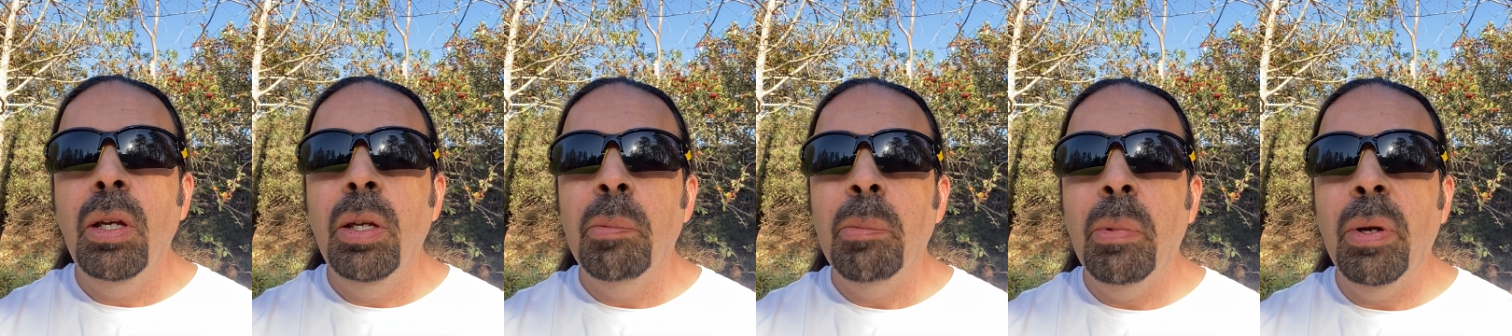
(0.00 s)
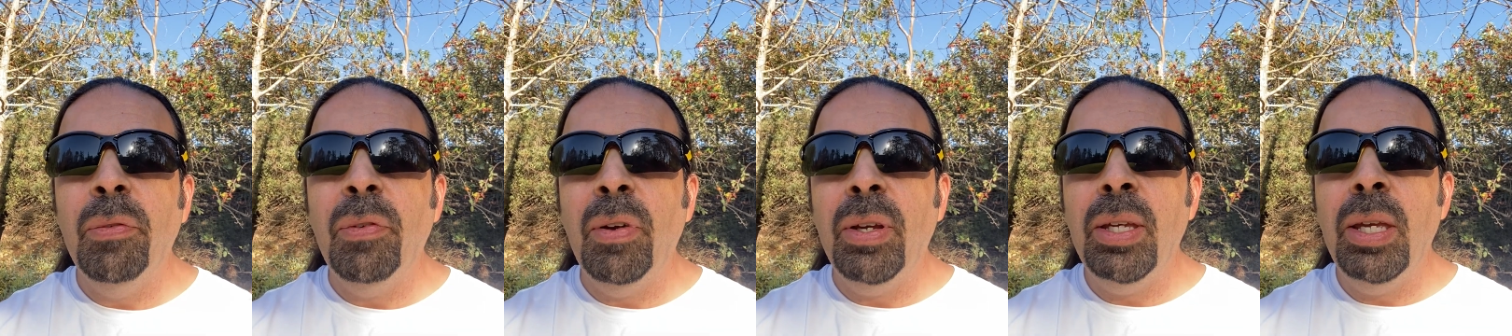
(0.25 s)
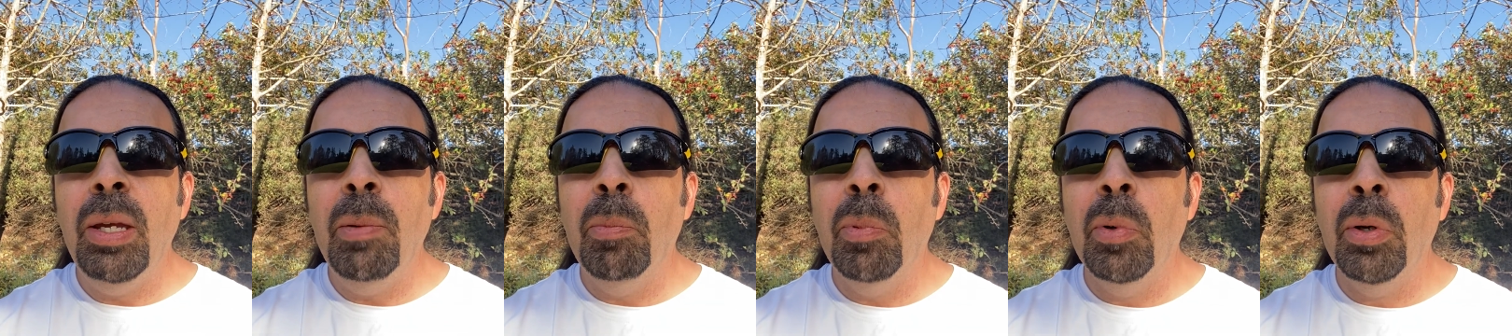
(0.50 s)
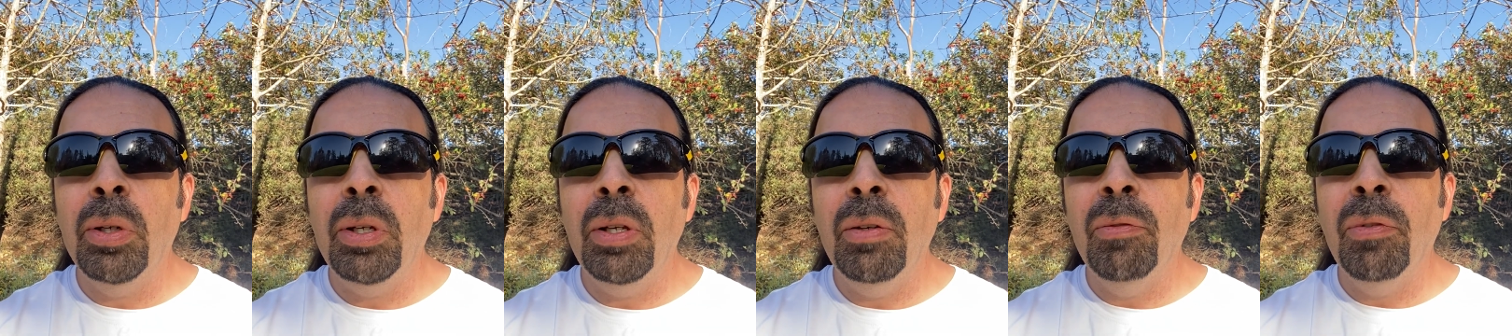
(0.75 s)
But if I keep
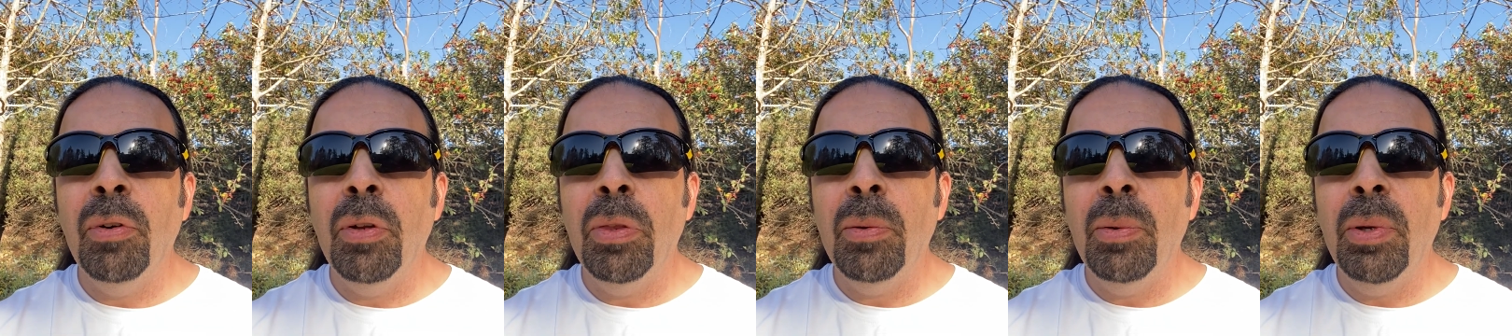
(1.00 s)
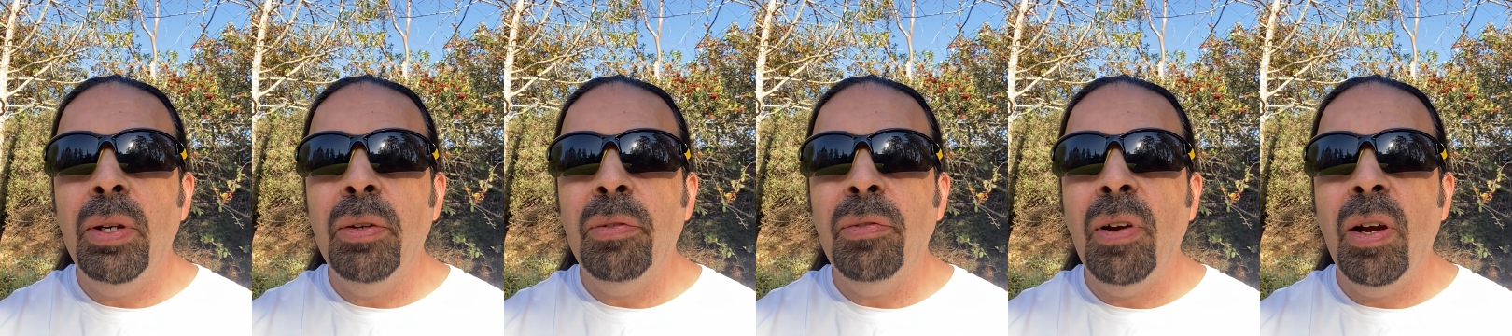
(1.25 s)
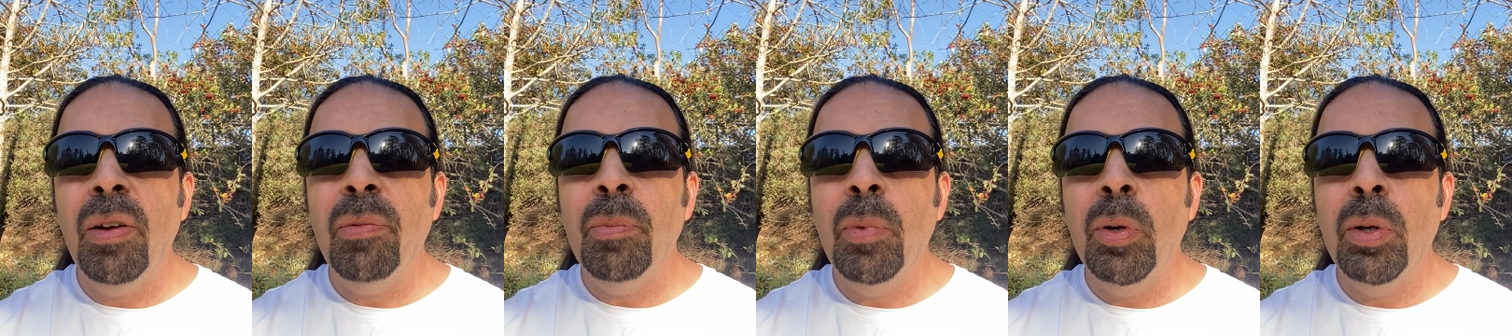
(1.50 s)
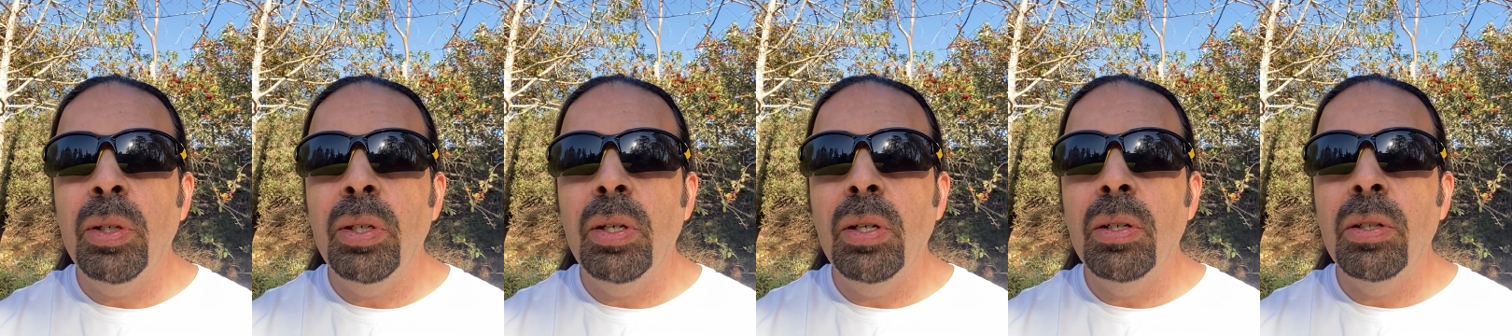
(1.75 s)
working for 3 to 5
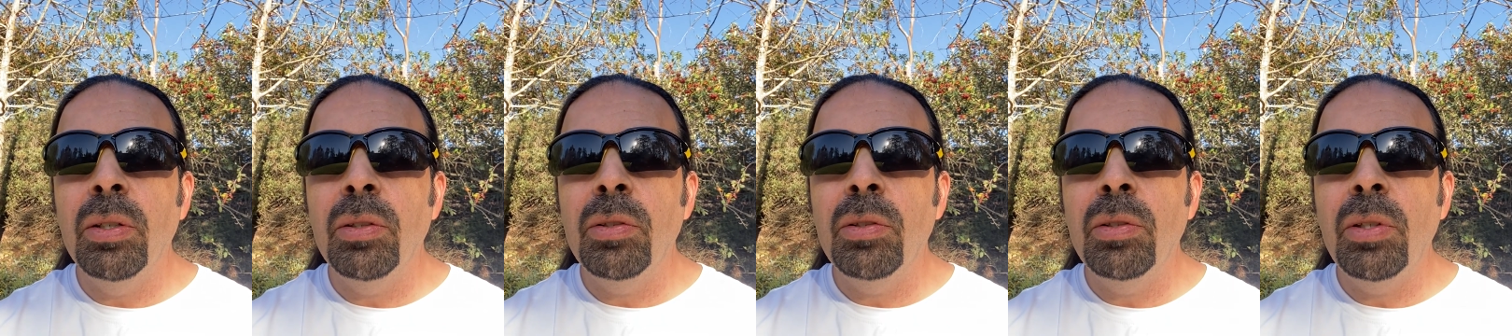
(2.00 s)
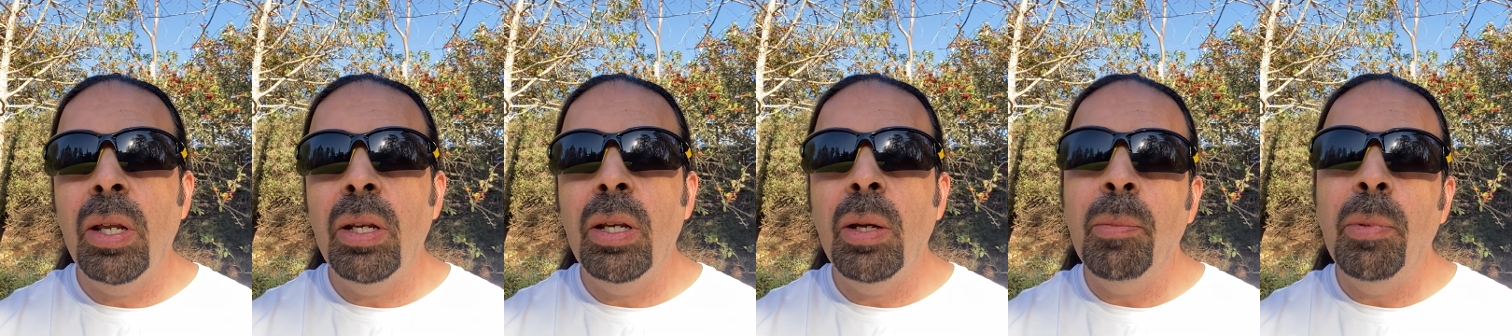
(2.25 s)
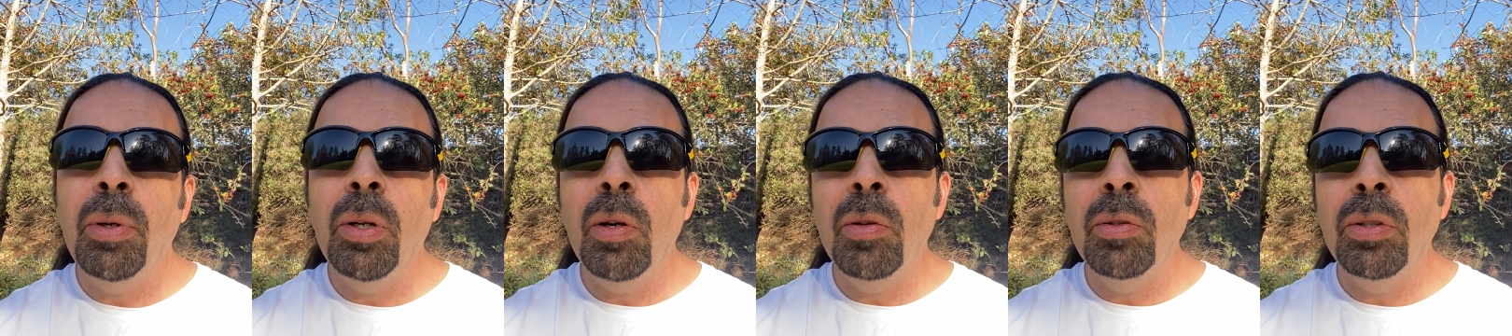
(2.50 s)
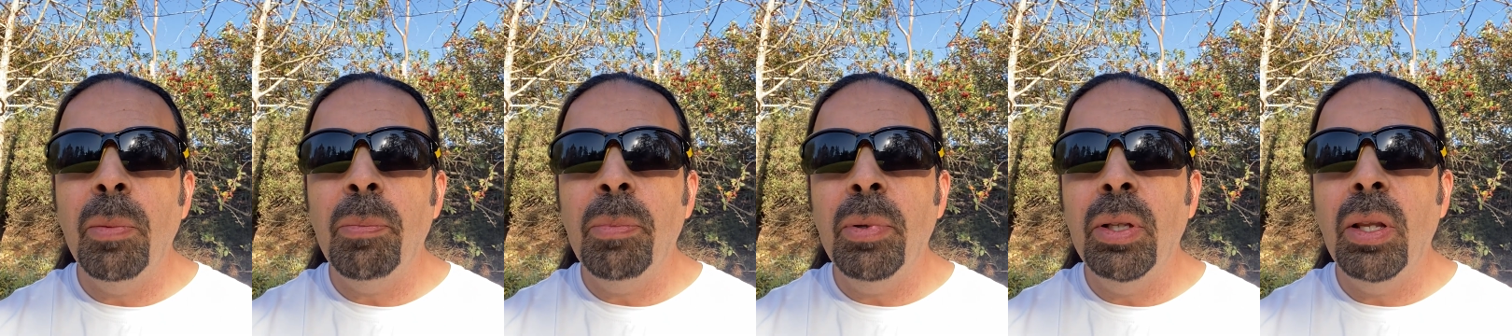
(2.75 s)
more years, that number
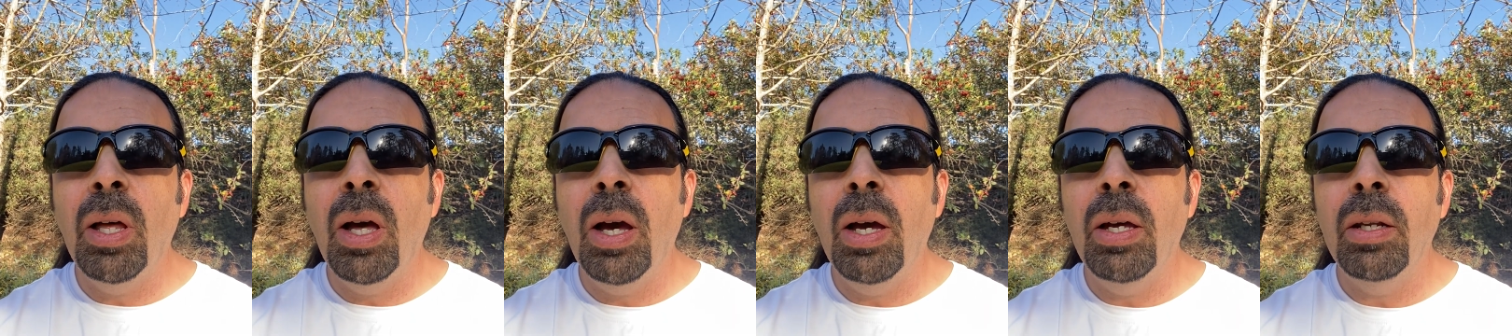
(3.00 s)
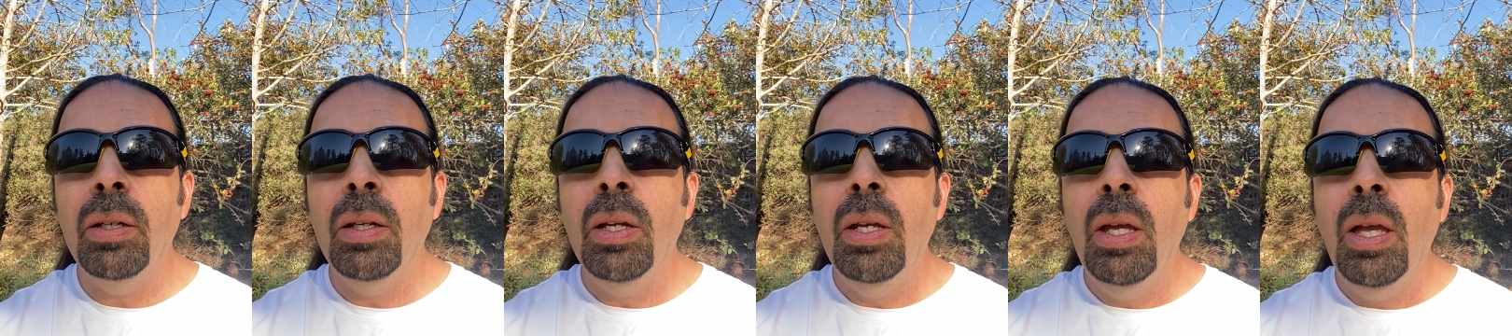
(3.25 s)
goes up a lot,